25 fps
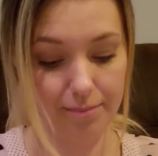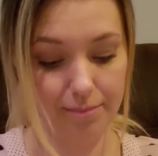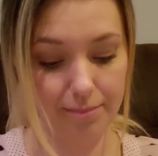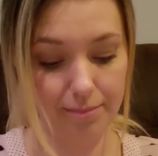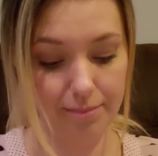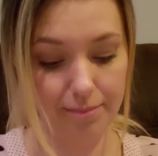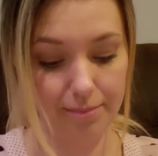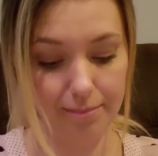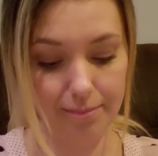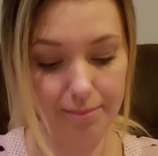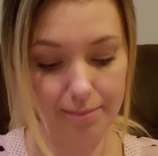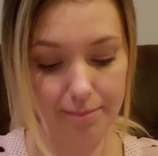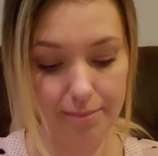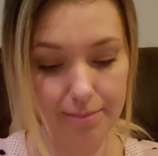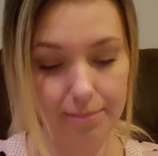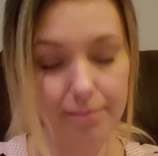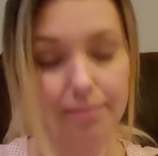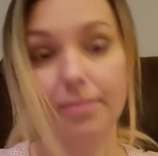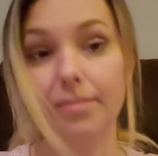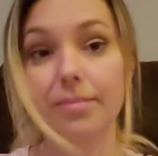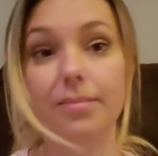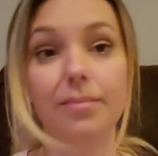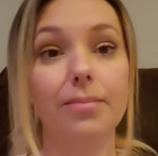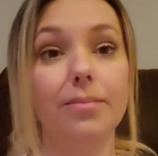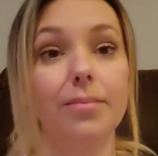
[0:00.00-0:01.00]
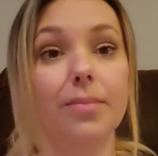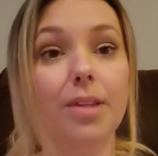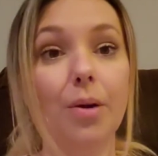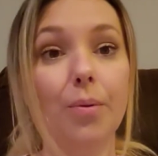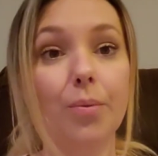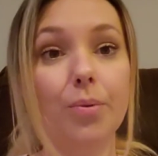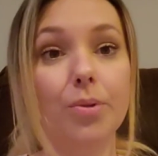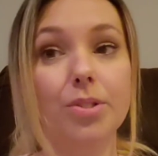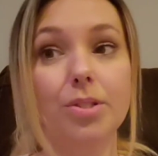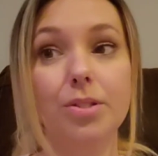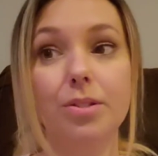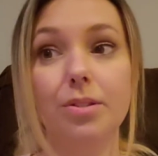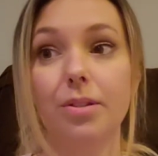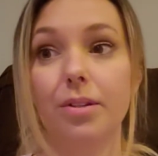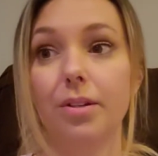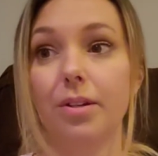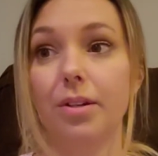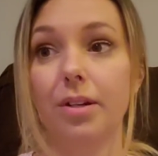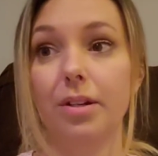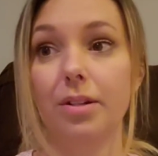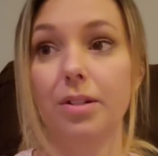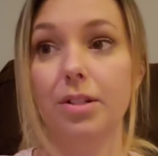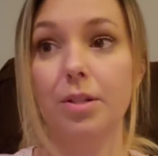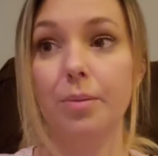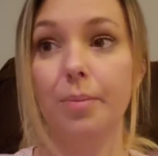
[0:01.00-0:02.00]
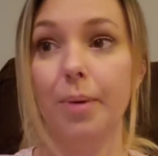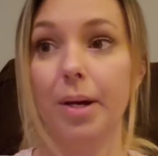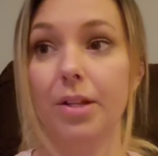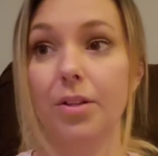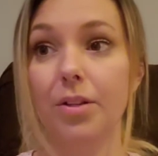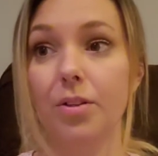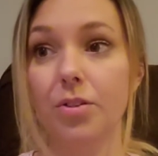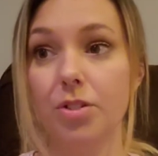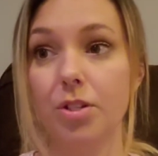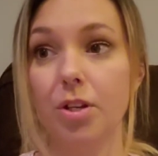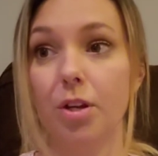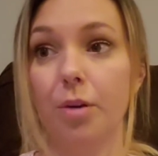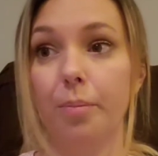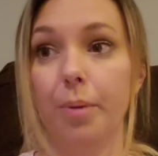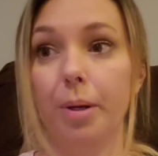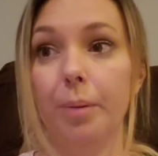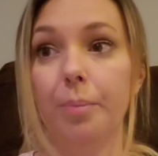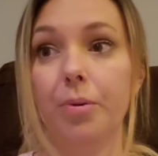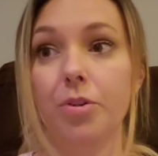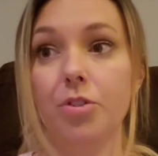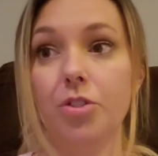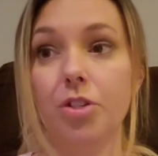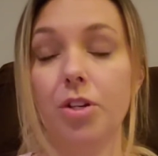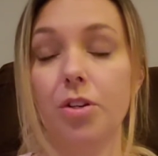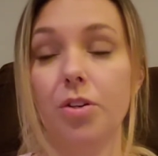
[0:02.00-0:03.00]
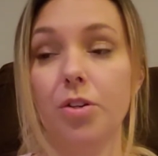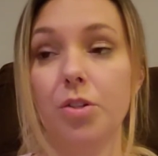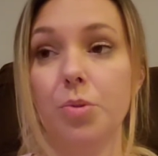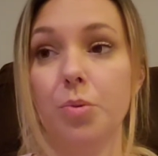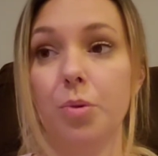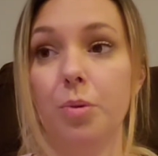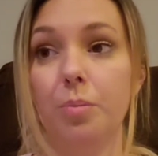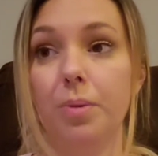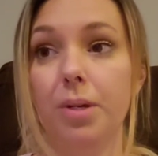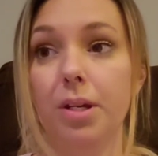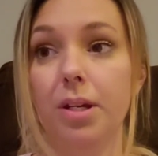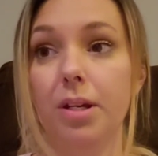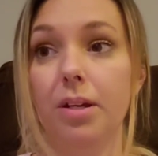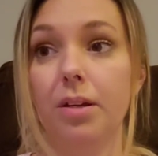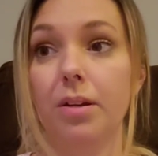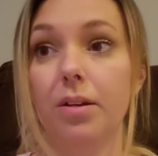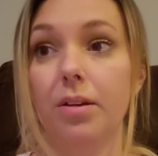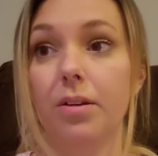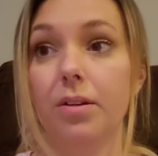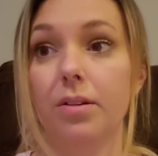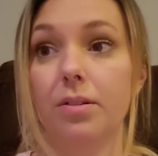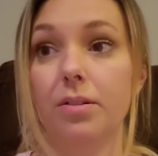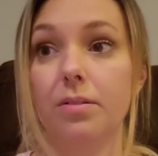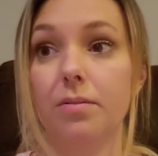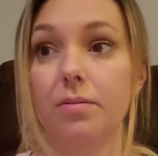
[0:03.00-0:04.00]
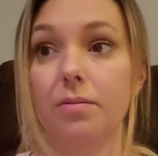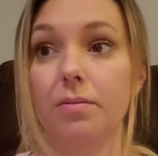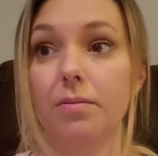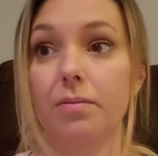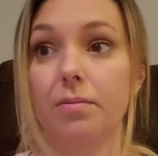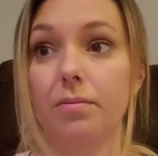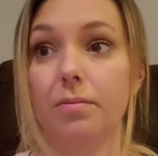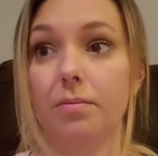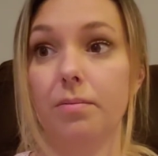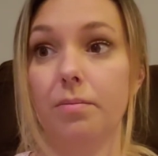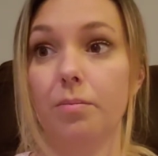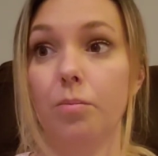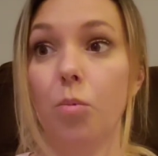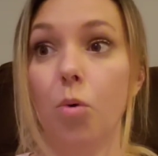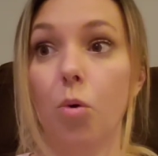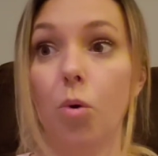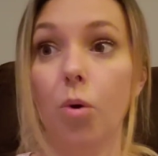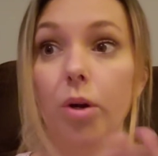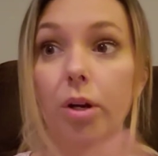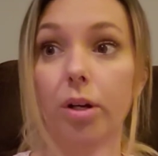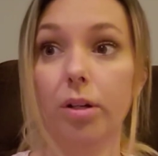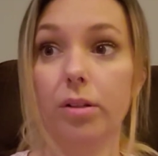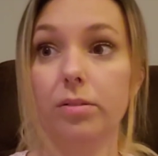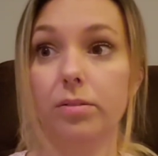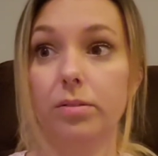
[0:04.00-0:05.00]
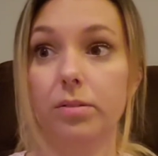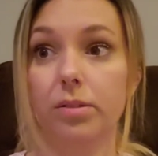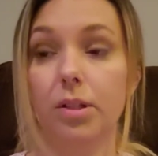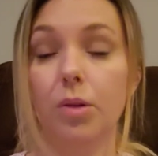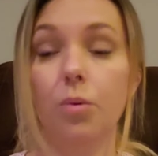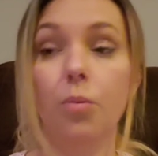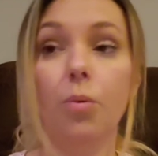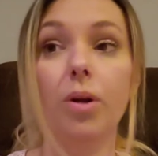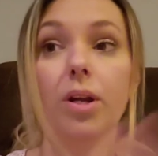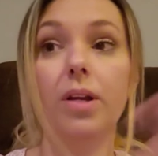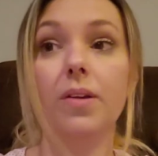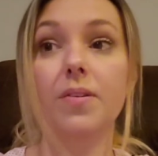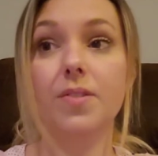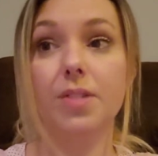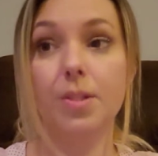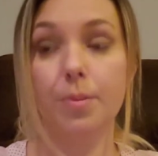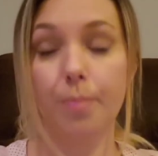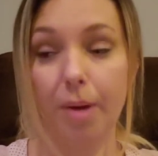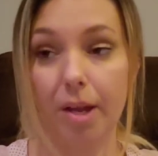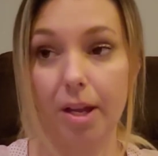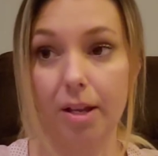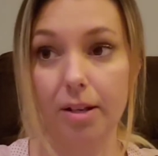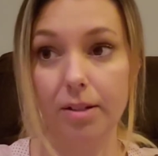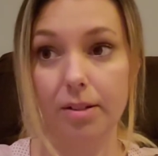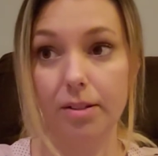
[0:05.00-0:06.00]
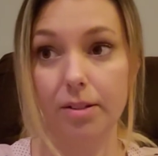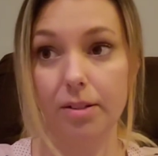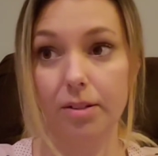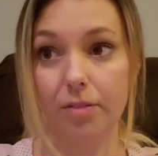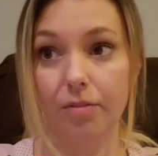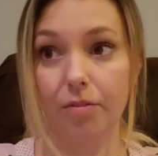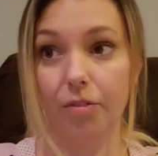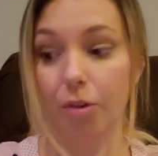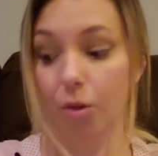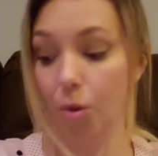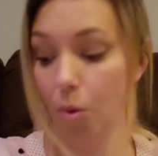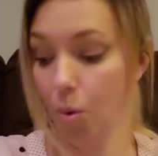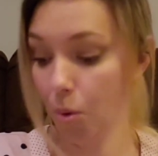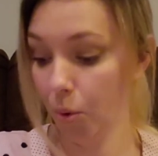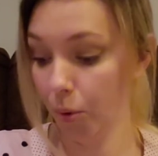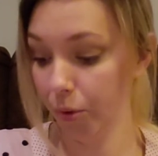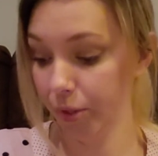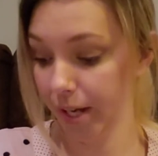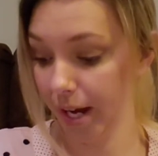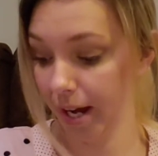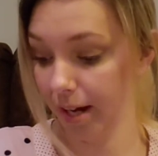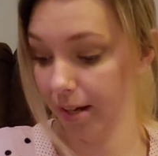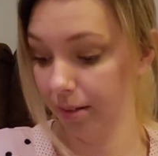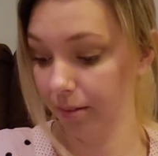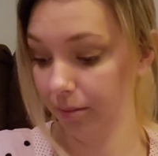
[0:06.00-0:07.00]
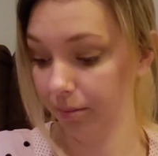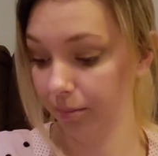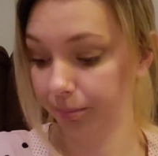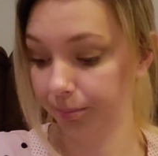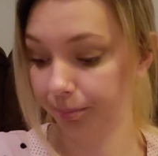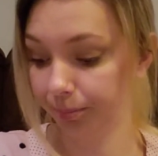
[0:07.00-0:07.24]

mm that was, to buy those salt and pepper shakers would be more than what I spent for the whole day.